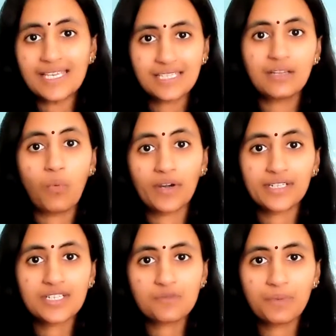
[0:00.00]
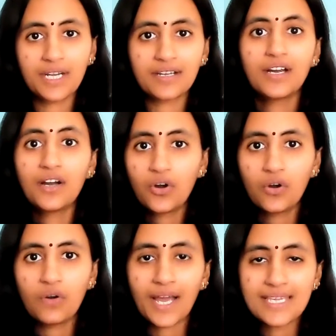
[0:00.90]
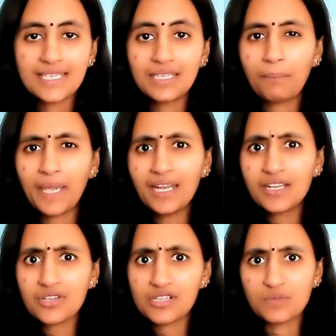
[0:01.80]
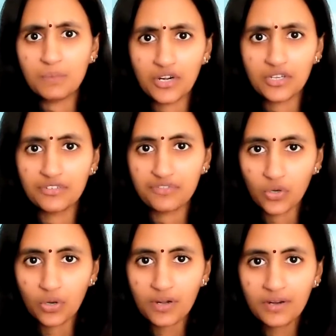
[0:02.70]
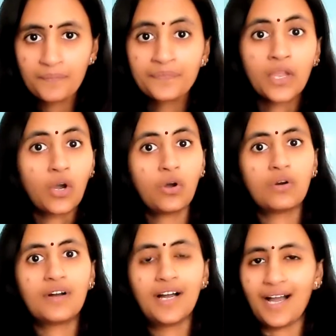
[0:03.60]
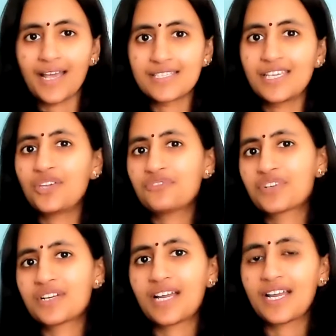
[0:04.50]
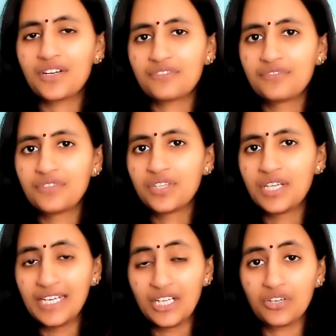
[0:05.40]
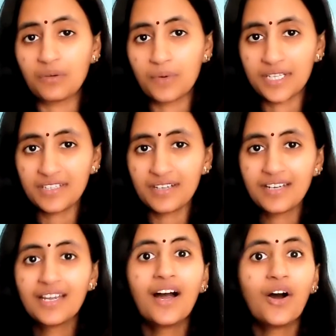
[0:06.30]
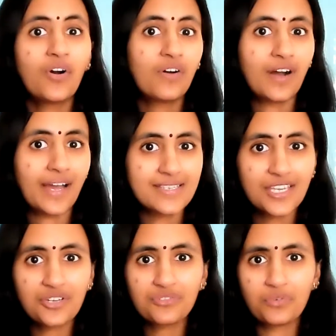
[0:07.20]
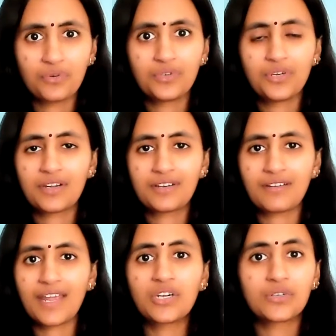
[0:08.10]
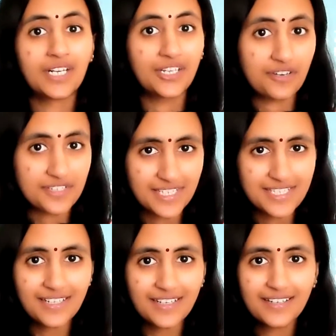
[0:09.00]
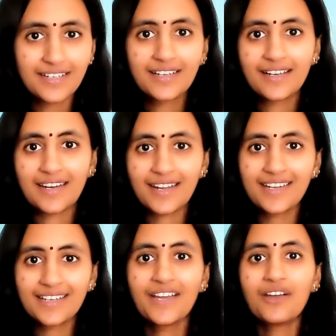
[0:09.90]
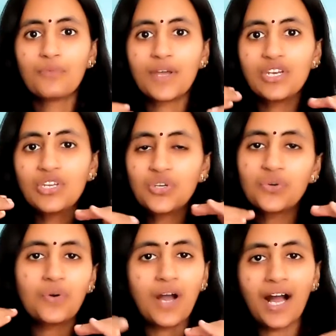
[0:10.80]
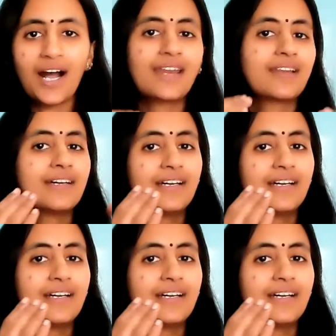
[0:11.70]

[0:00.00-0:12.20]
I see the water is spilled. Oh, I see the paint is all smeared on the floor. Oh, I see you've kind of hit your brother. Oh, I see you're trying to hurt your sister, right? When you are